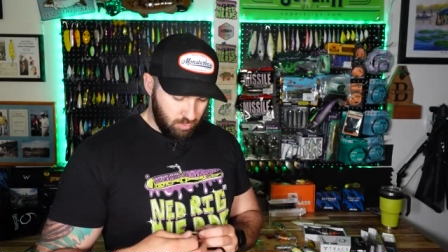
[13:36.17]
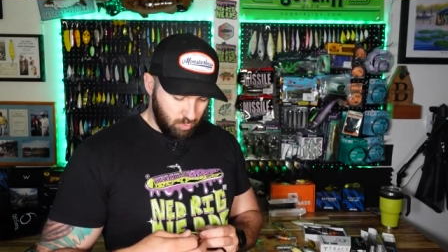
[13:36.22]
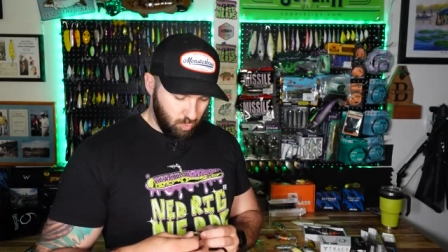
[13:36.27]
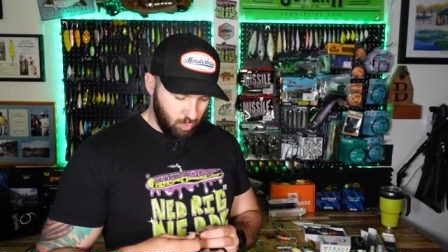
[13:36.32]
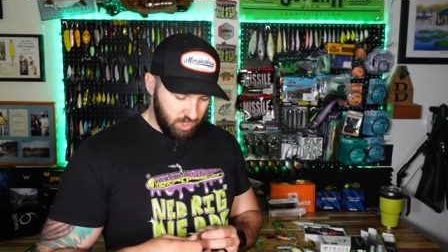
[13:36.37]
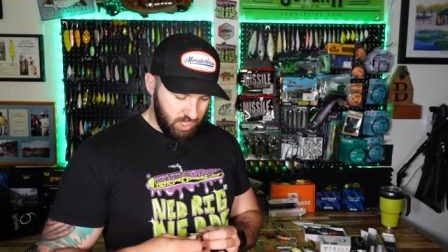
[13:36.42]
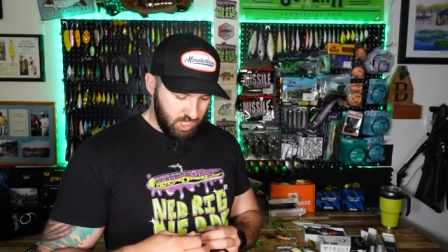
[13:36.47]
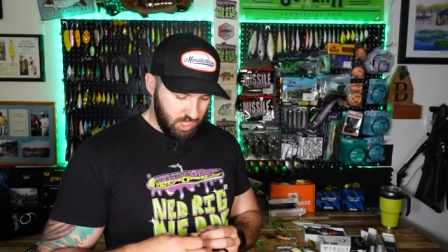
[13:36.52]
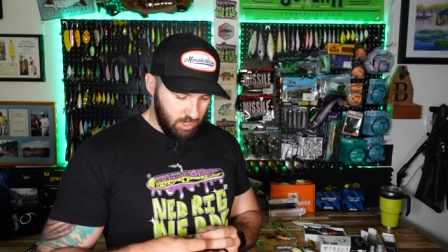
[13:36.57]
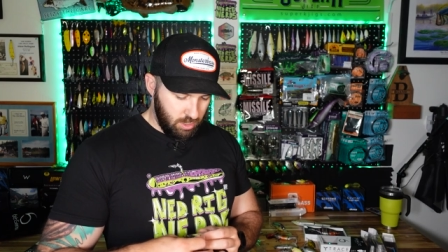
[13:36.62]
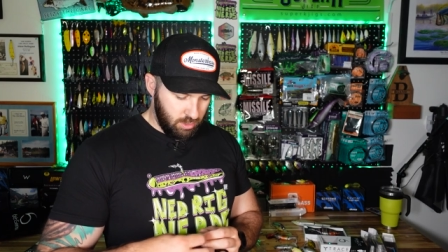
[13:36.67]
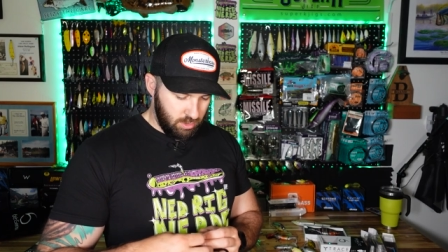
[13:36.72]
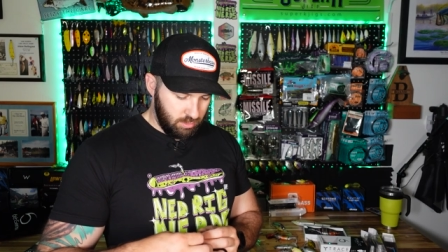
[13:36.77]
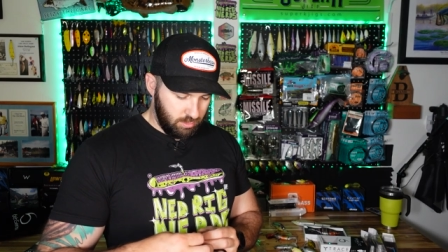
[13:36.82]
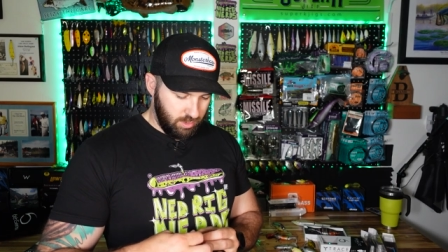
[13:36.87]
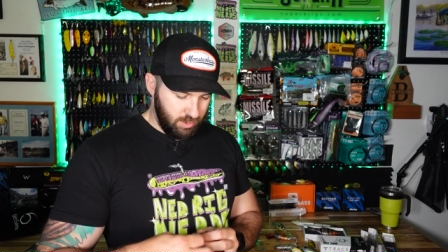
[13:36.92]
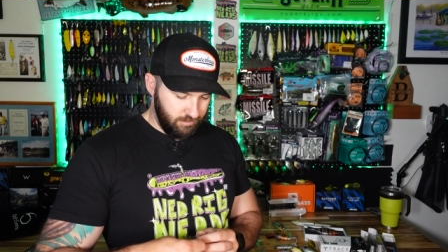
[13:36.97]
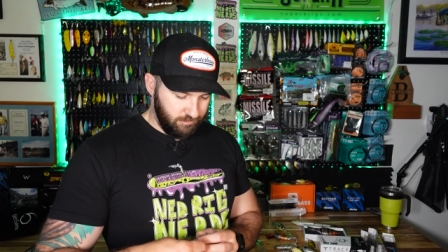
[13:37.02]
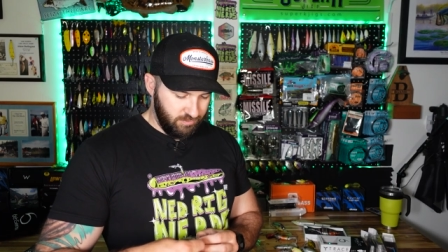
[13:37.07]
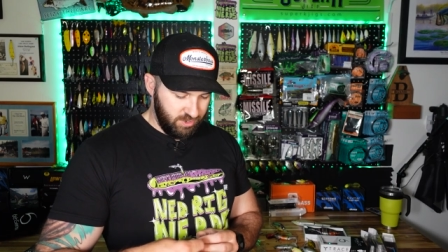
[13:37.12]
One of y'all
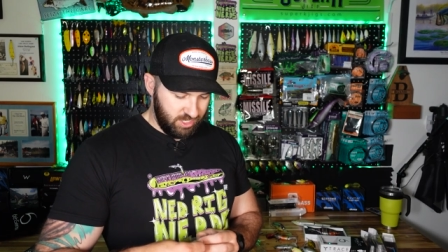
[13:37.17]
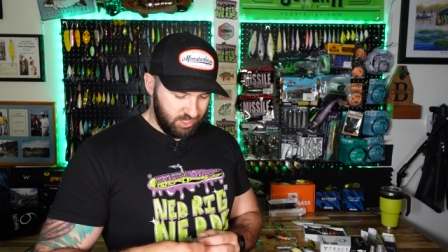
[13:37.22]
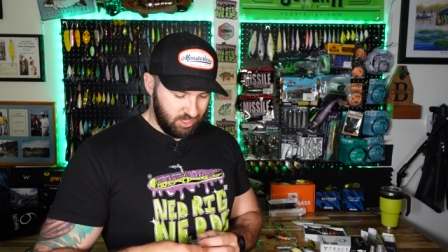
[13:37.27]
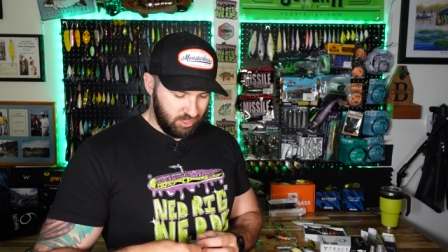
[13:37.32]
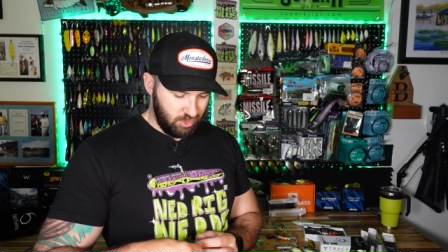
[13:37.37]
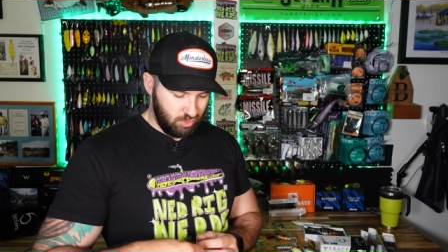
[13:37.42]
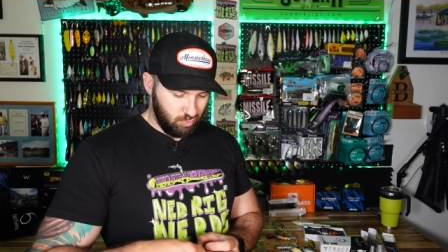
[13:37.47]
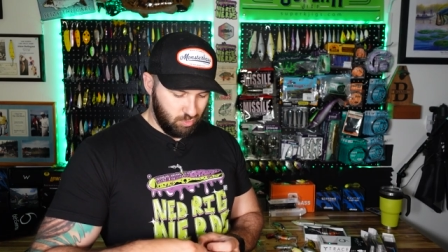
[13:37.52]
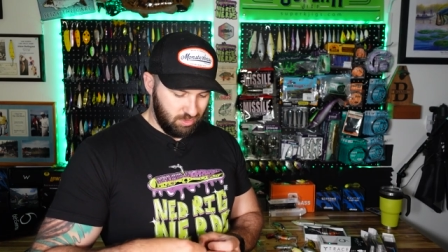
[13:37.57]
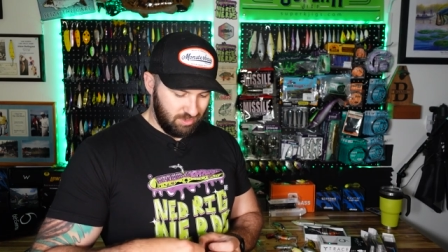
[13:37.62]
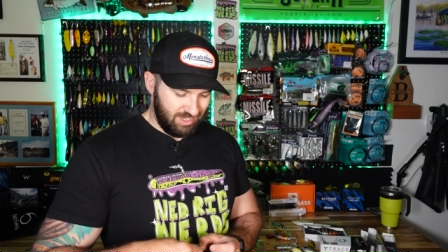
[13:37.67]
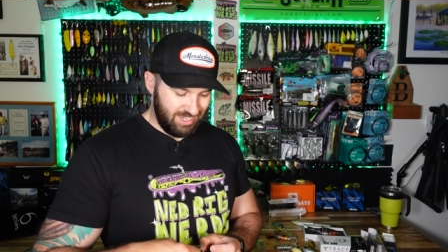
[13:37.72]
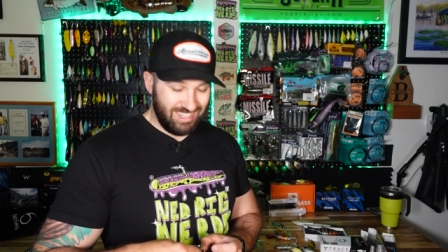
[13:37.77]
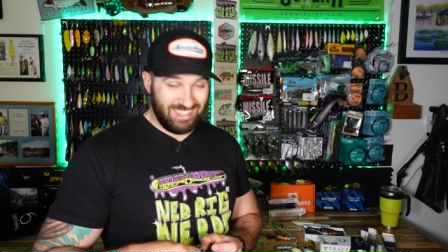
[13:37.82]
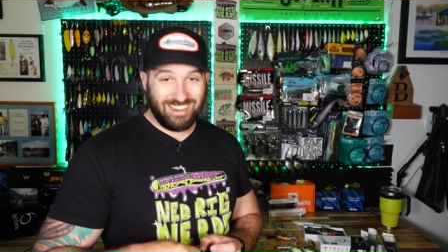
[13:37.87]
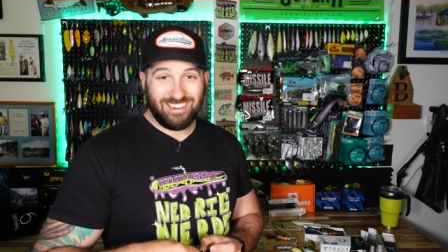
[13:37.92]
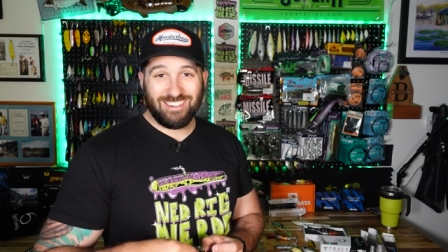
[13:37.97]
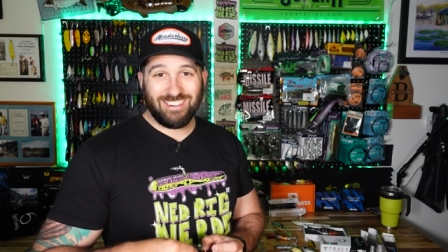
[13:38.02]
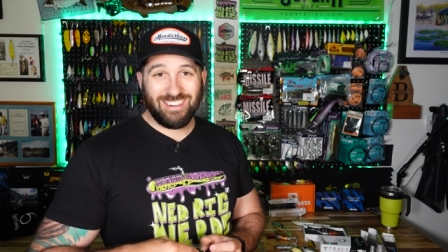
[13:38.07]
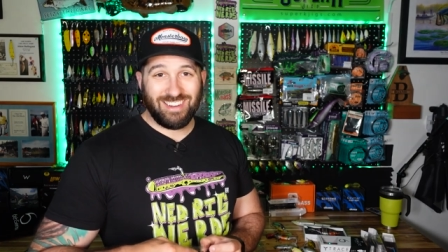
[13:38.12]
can fish this one,
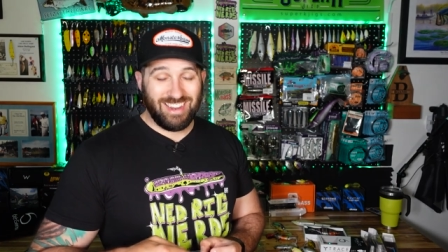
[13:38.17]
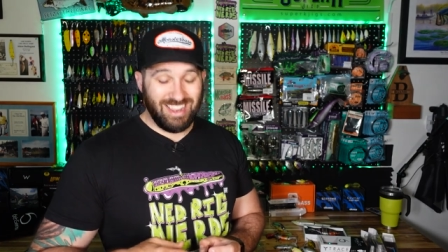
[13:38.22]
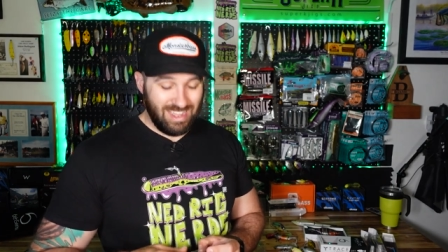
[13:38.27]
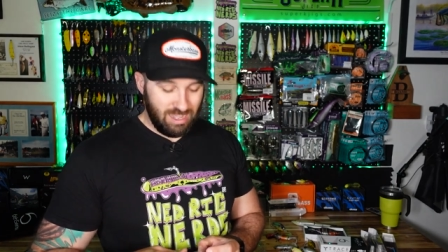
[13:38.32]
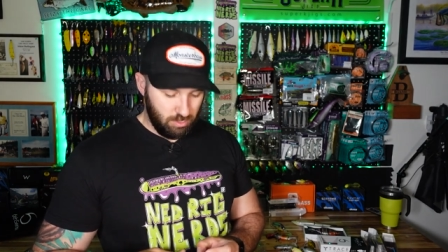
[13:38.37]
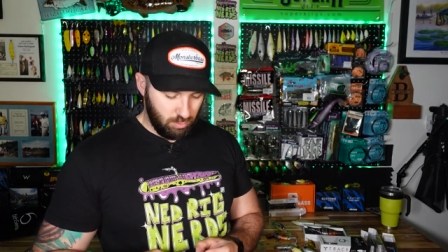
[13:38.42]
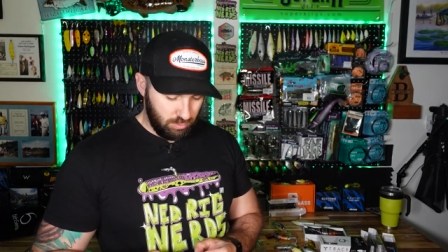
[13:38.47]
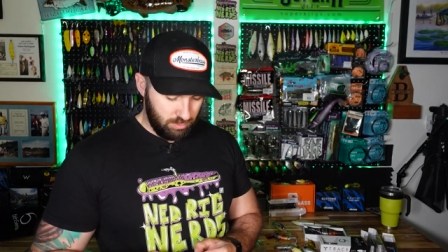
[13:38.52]
because I already got